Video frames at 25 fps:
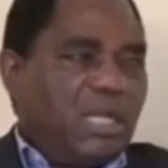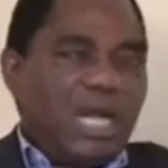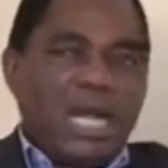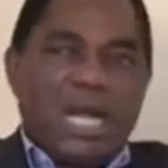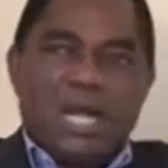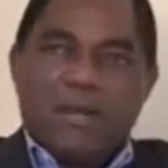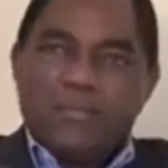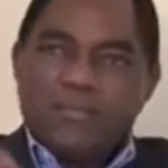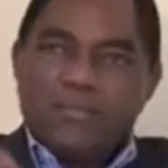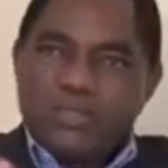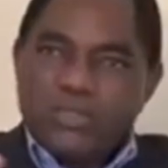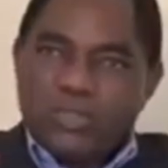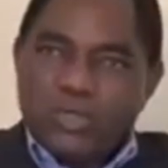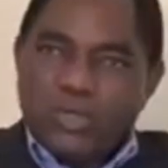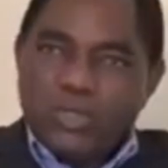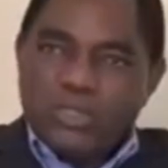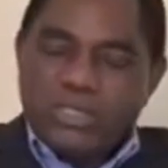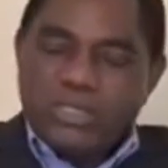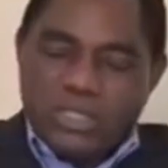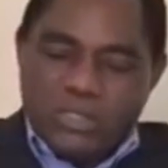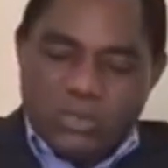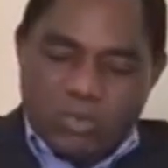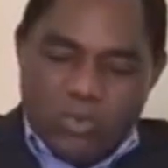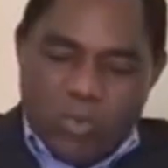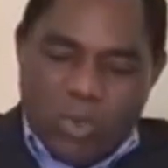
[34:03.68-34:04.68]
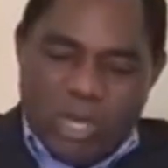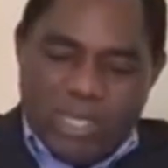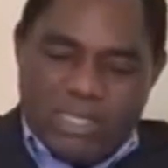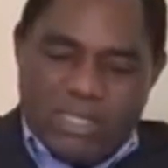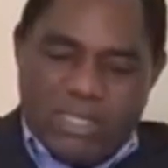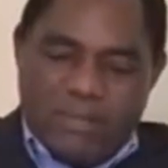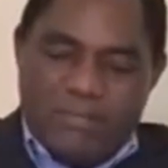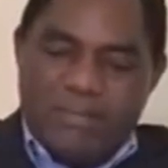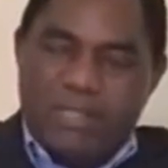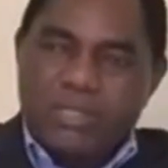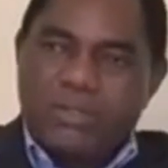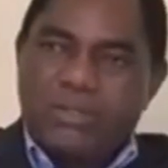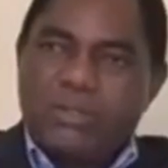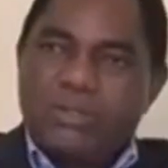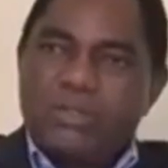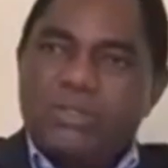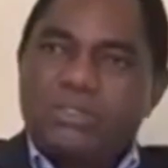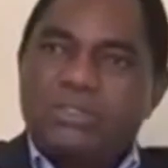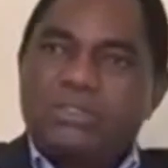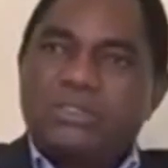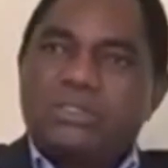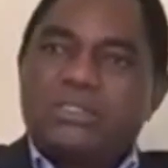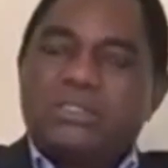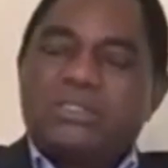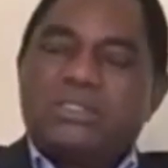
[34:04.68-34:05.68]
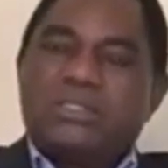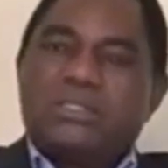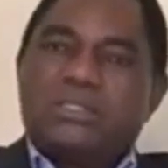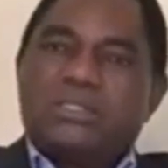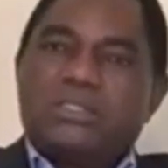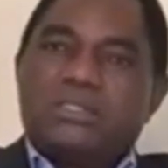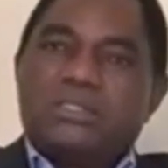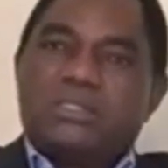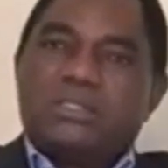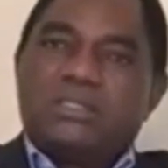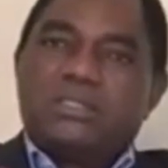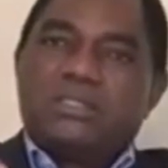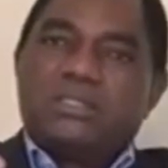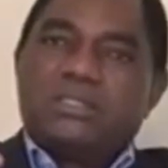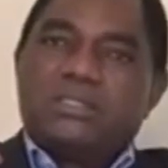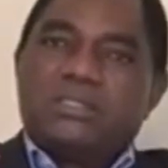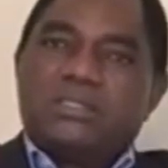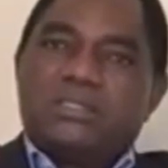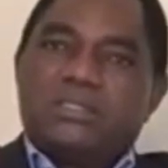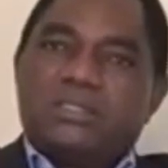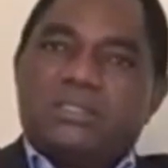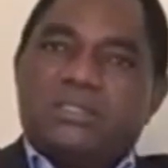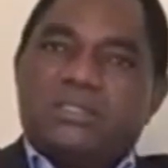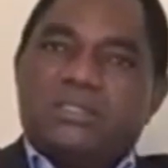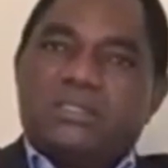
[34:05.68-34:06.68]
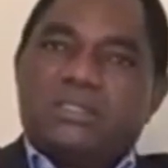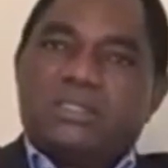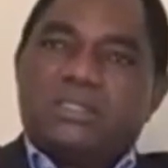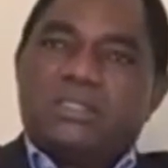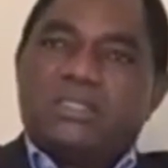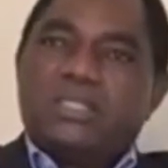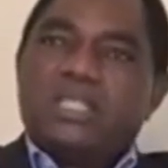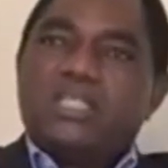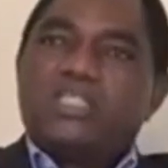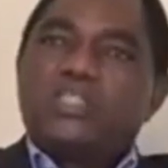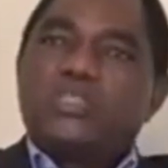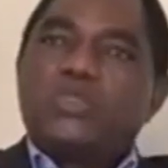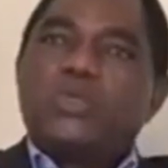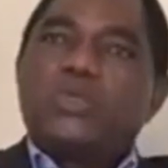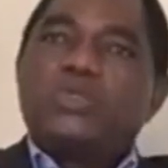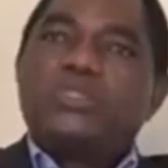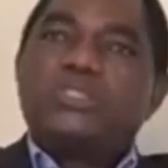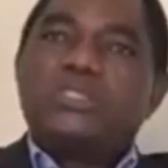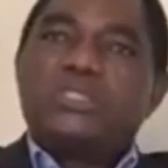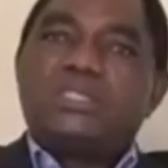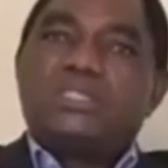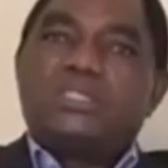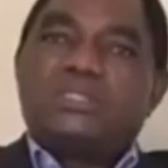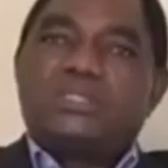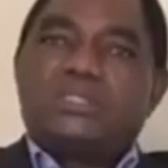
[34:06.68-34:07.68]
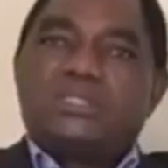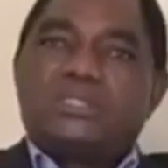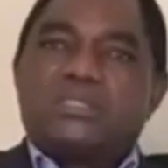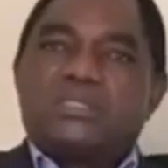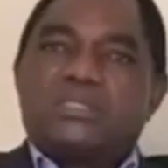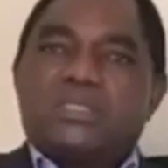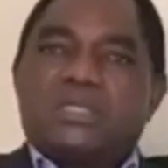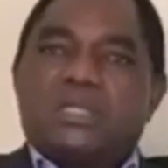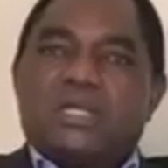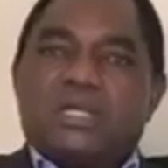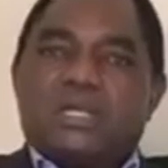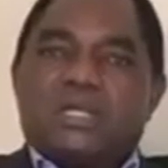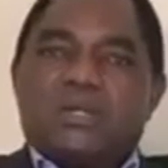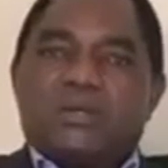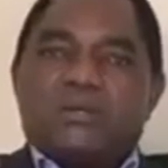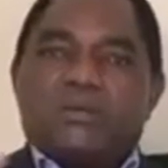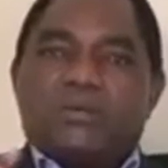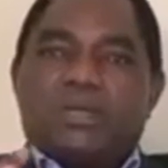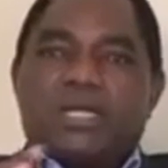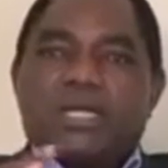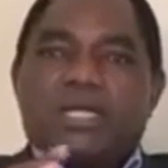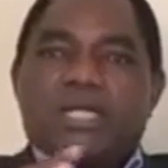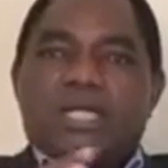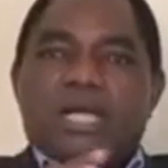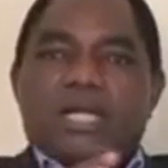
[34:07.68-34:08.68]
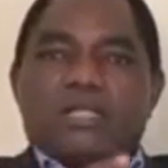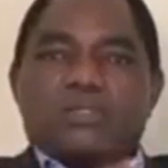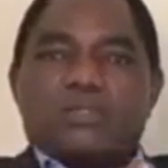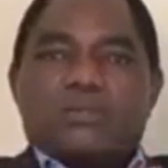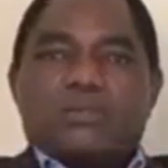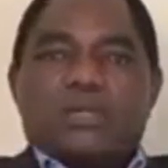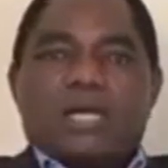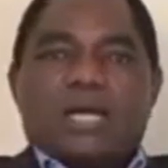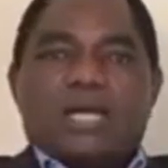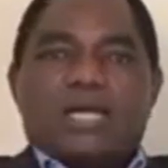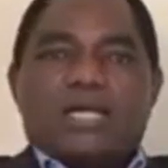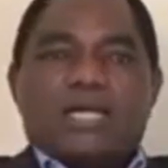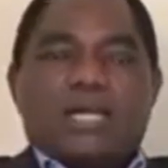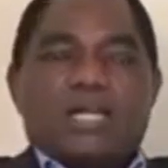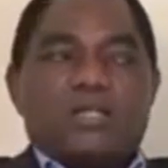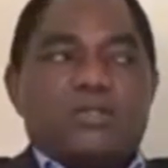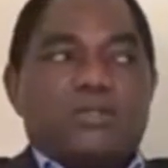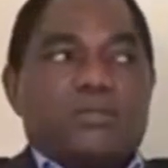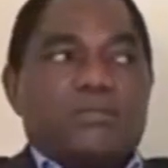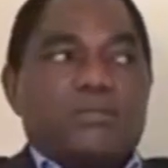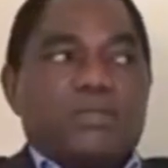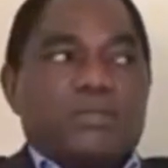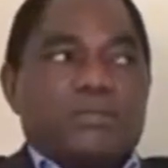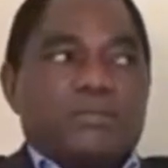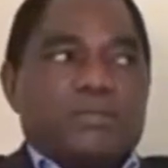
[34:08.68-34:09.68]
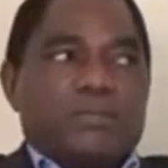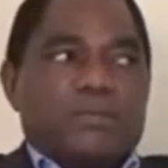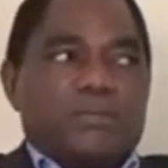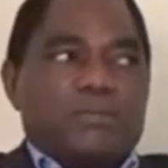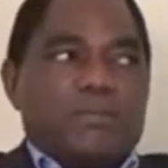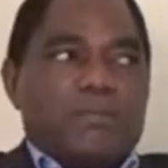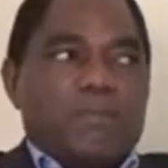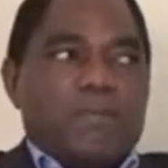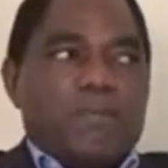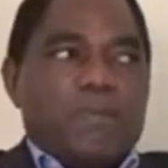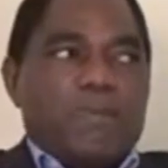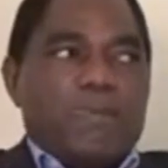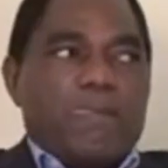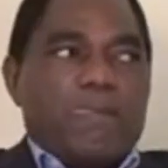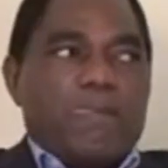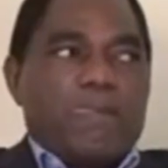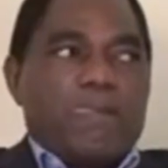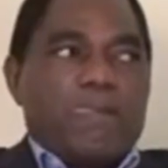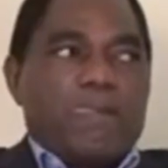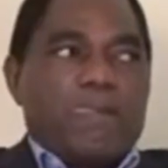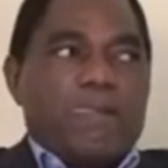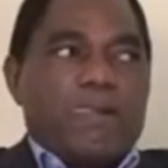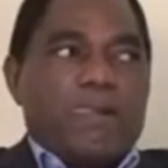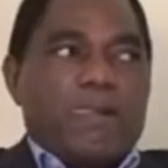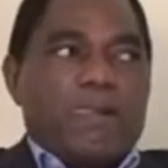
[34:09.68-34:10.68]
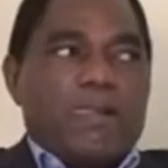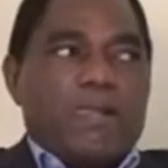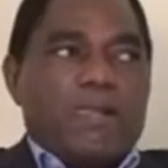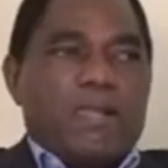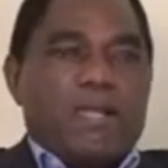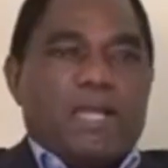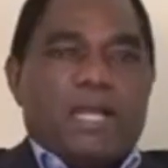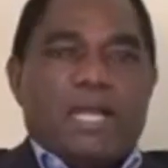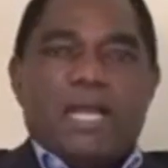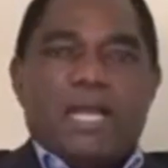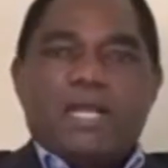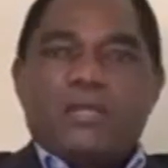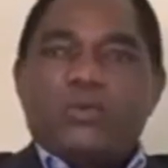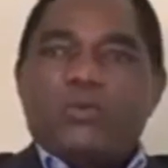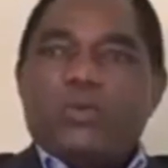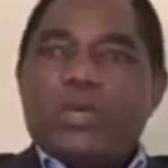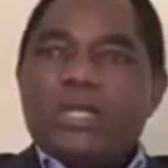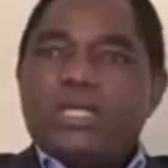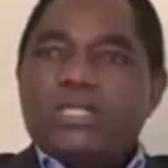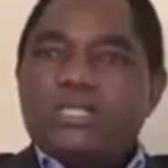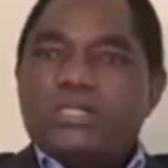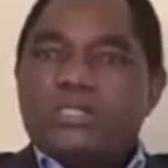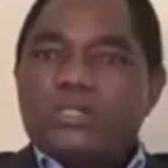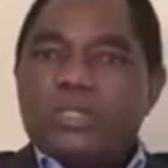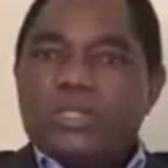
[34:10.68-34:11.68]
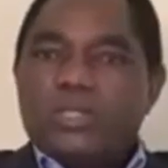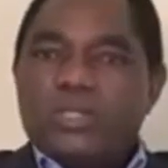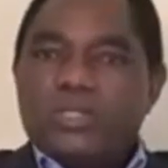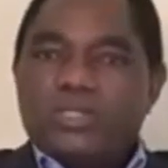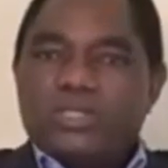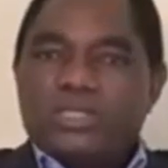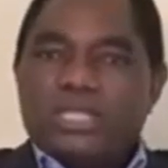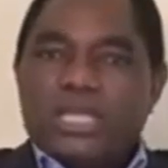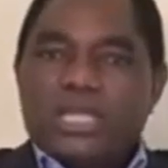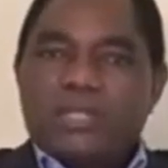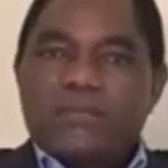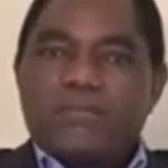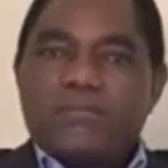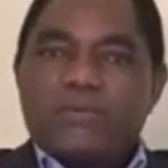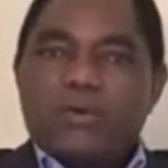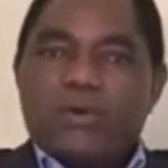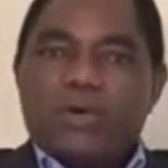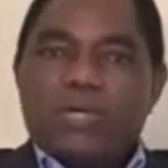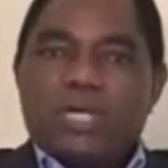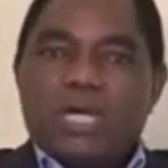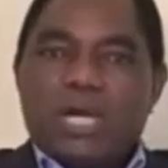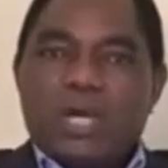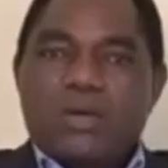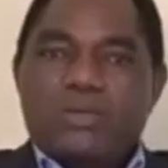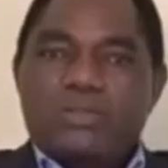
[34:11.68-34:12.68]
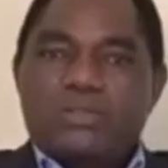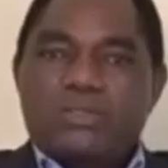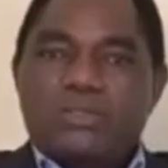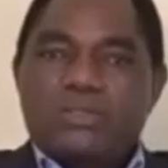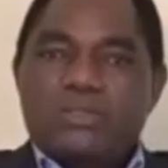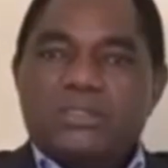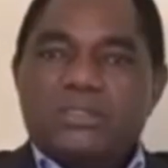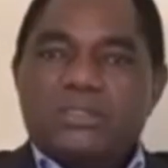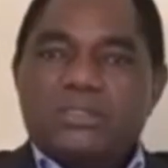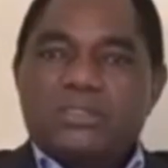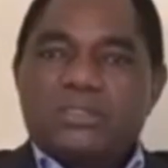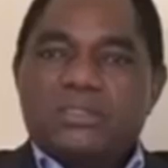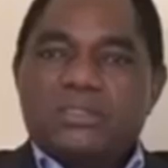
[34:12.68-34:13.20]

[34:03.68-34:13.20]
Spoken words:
I'm told in Rwanda, because the Tutsis were cattle people, and when genocide broke out,